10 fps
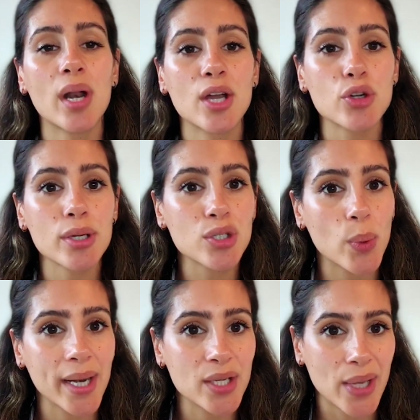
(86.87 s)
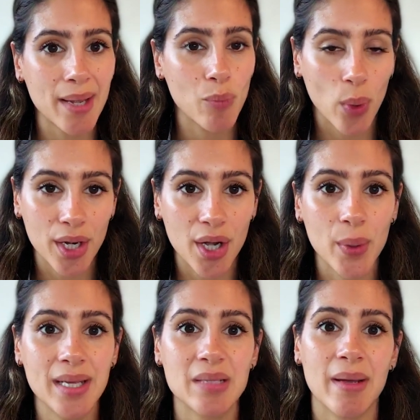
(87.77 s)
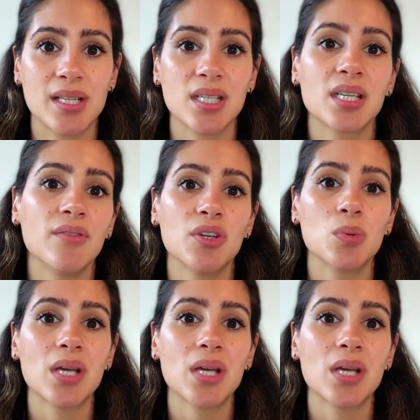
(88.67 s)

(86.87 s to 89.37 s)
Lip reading: 120-day window is meant to give you